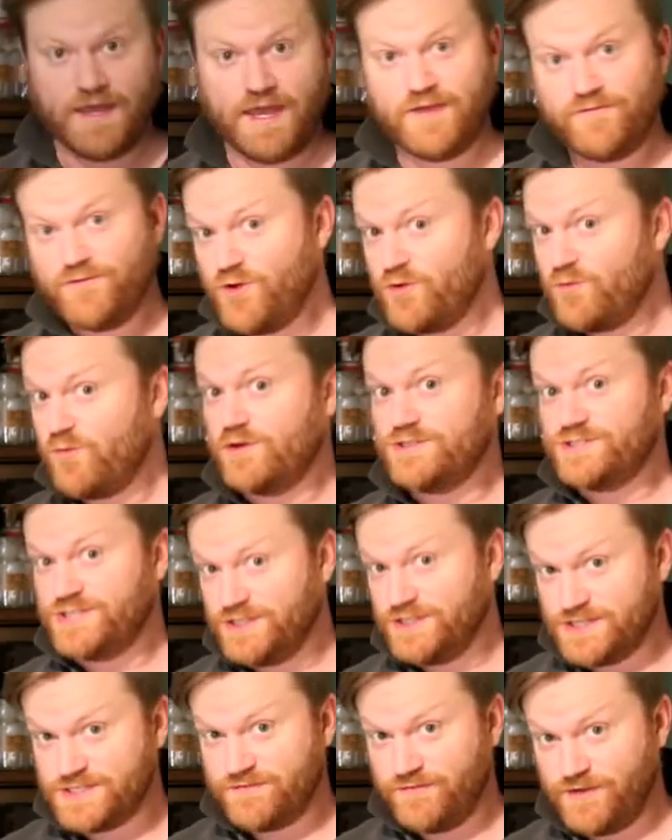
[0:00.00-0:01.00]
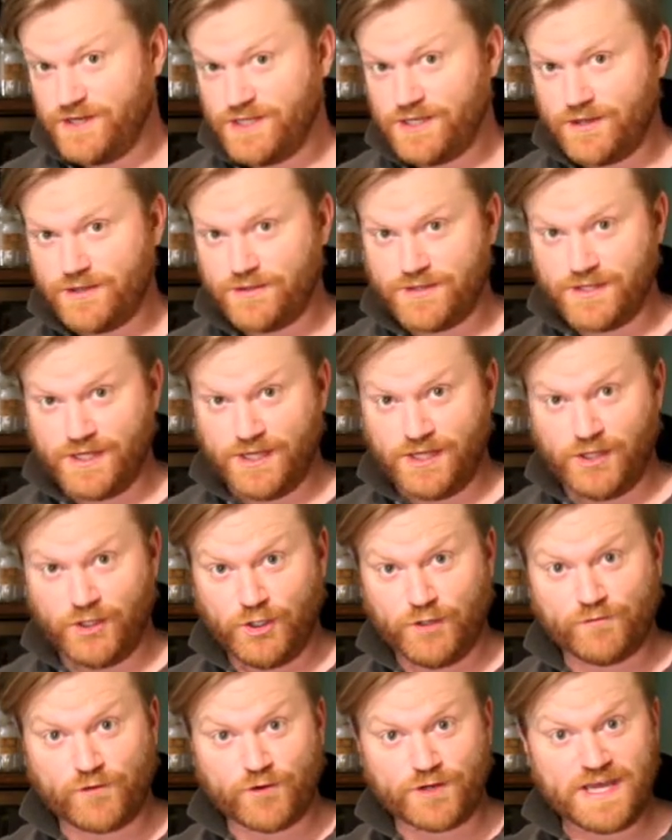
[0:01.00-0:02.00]
If you're watching this video thinking
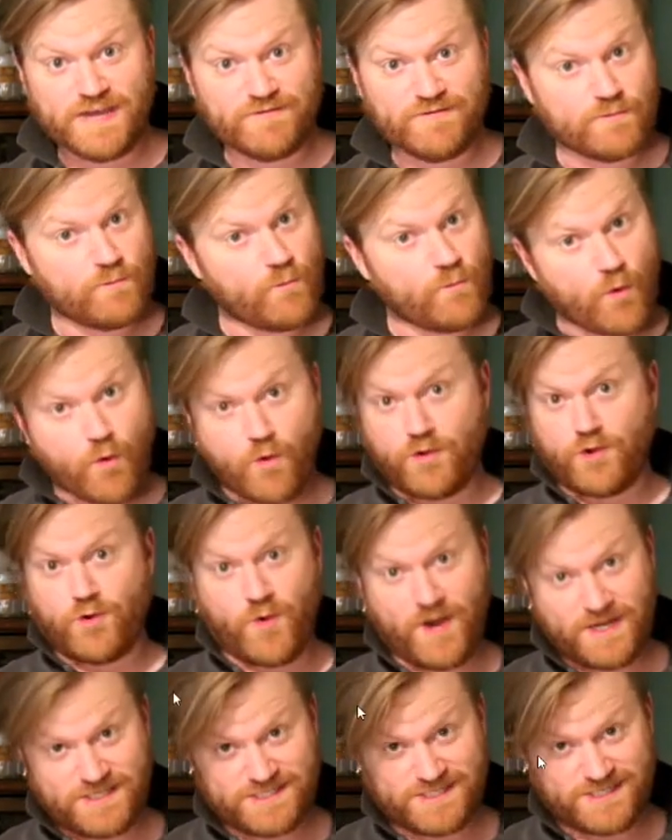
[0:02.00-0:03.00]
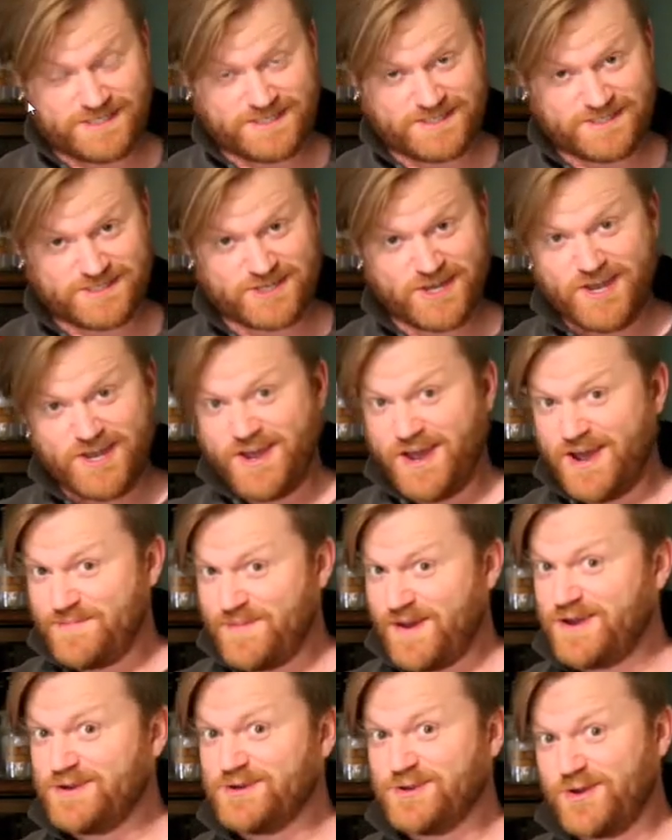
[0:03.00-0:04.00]
you've got even more questions
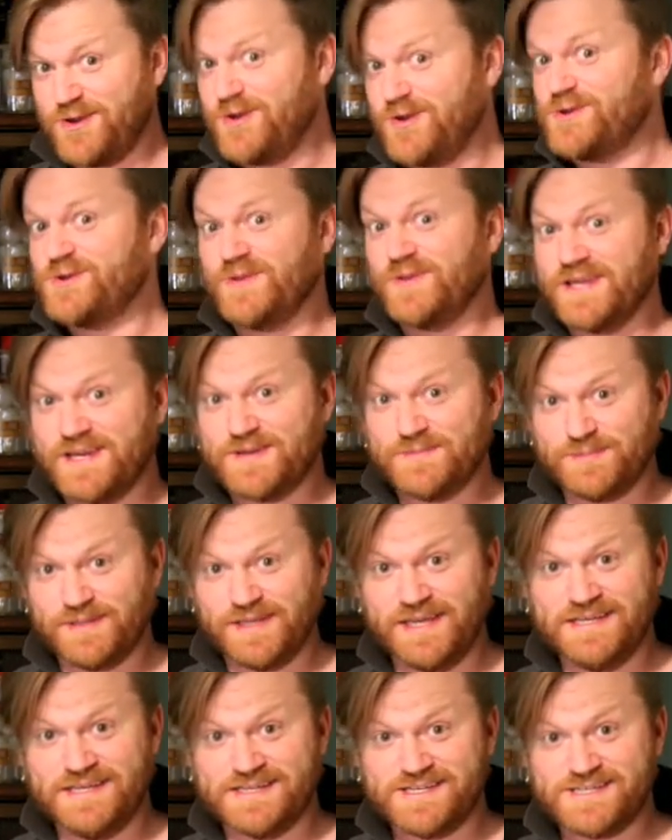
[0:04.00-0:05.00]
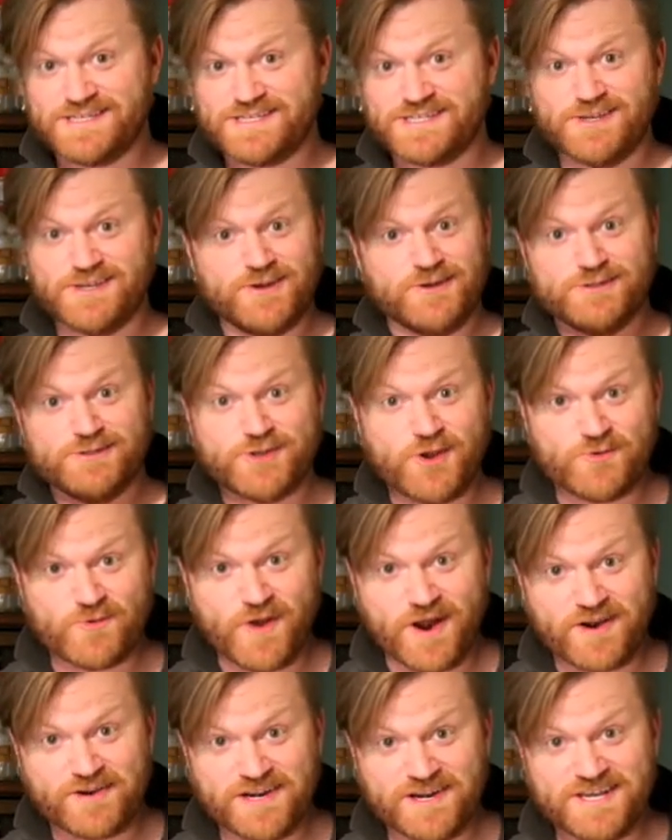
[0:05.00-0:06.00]
about Gödel incompleteness, don't
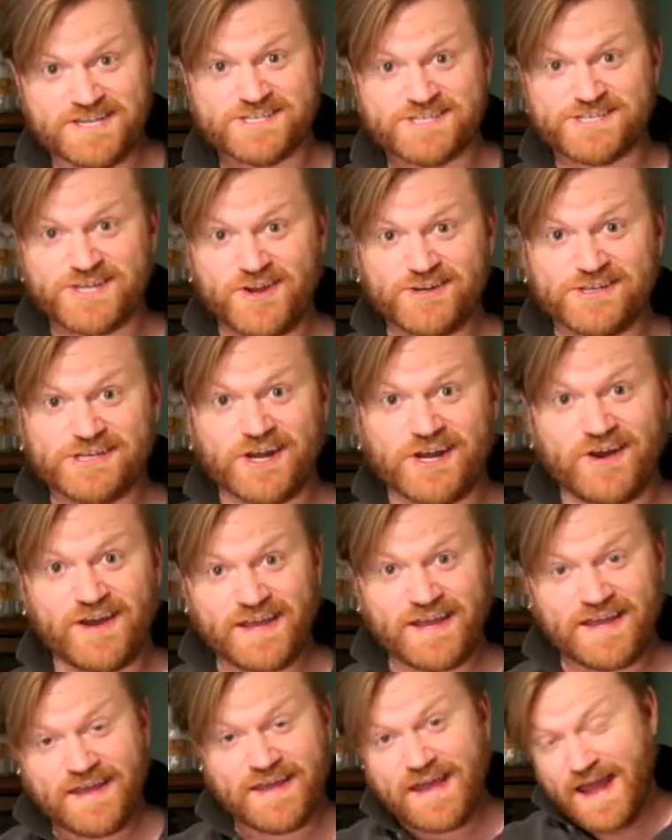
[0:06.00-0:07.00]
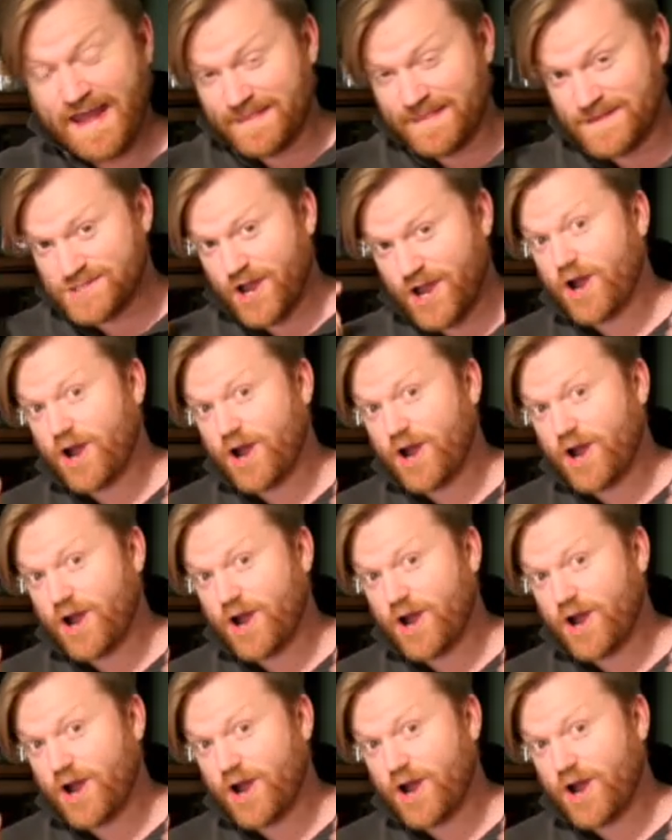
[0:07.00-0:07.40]
worry, so did I, and there's a